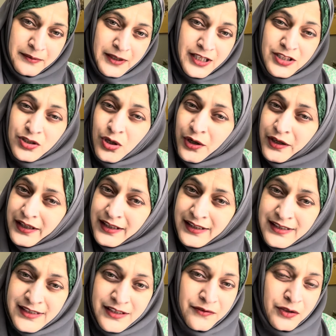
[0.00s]
It's not
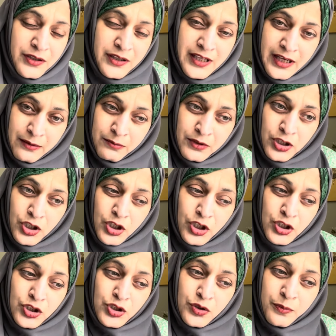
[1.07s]
easy for them
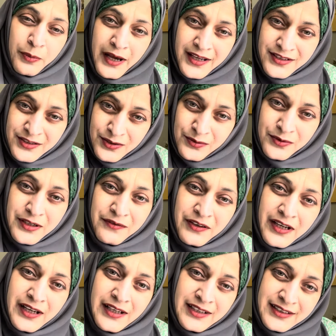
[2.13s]
to pass through
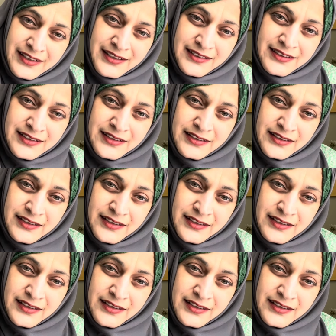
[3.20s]
difficulties.